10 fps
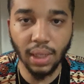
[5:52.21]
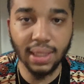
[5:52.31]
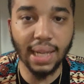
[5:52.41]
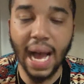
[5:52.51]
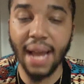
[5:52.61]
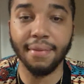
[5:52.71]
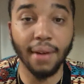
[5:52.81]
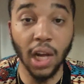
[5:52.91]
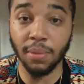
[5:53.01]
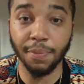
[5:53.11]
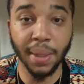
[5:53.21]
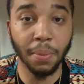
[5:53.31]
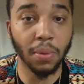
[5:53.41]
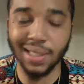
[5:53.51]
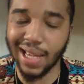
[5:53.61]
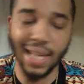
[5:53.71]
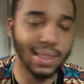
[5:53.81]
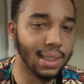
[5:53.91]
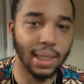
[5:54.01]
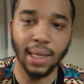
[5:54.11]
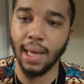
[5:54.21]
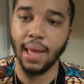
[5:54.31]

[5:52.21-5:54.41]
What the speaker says: It's a high volume of people. It's constantly